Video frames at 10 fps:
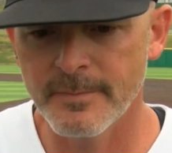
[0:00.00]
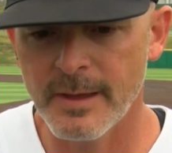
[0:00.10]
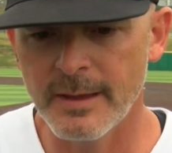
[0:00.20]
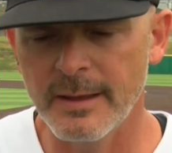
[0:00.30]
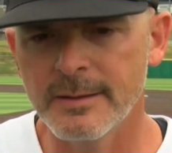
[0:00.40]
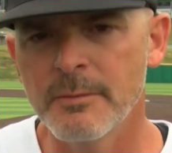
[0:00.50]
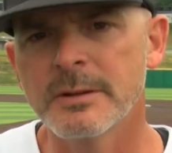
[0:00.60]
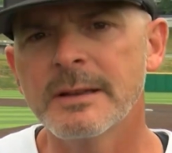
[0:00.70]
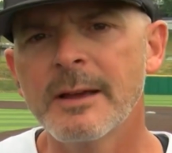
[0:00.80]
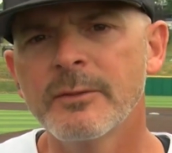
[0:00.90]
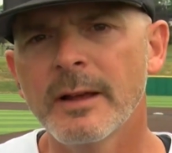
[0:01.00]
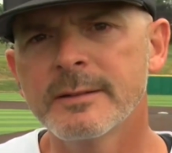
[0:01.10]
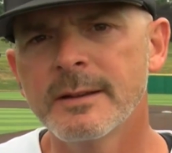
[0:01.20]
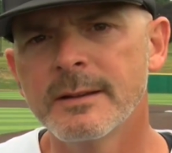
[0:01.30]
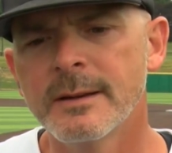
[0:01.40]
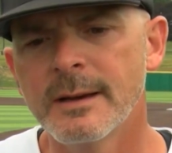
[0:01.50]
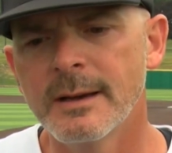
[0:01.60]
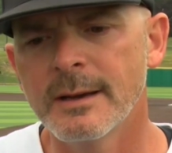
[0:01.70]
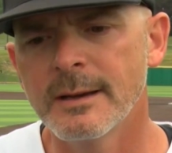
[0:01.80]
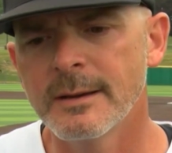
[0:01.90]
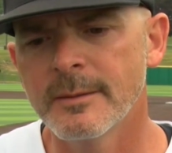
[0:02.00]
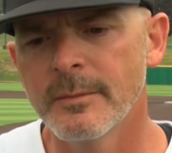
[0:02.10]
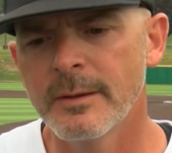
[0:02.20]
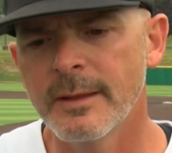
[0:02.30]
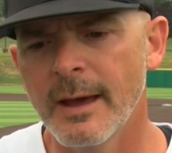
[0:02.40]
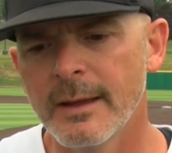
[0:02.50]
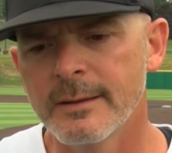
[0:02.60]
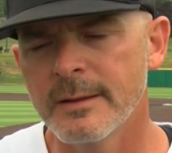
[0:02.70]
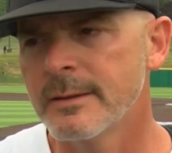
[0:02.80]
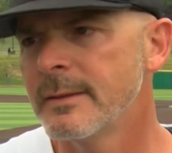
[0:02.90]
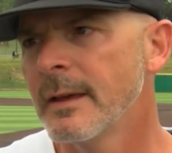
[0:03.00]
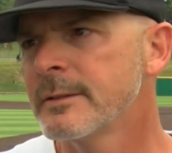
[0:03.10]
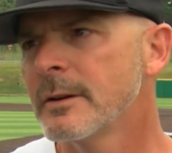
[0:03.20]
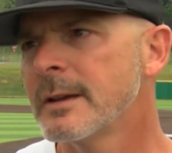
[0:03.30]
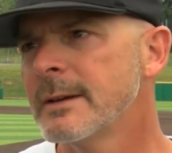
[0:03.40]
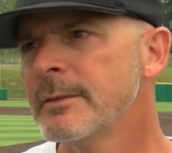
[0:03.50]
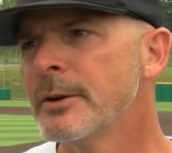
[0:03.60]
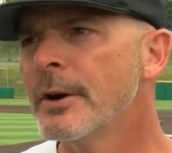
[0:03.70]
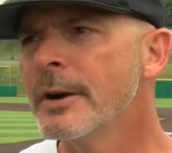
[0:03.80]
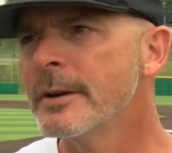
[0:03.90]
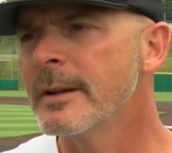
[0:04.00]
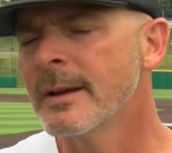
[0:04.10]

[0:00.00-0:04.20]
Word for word: it, it, was a life lesson um, that things aren't given, they're earned.